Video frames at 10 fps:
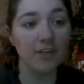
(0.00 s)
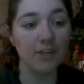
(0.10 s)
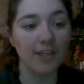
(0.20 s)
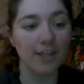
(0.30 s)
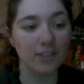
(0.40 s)

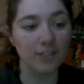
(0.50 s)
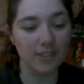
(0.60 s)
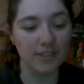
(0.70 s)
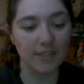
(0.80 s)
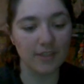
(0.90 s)
your letters.
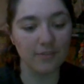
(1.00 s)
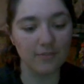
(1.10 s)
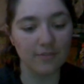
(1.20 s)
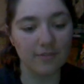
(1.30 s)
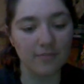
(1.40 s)
Let's get
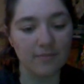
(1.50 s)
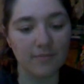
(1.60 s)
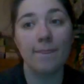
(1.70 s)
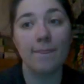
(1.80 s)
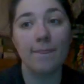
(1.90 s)
those.
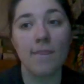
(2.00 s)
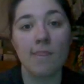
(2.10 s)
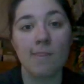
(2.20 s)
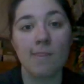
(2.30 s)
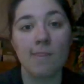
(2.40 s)

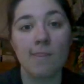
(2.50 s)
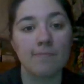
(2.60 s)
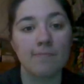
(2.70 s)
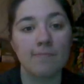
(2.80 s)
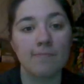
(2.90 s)

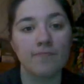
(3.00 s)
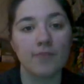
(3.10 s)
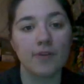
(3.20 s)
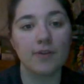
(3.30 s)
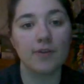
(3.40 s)
Alright, your letters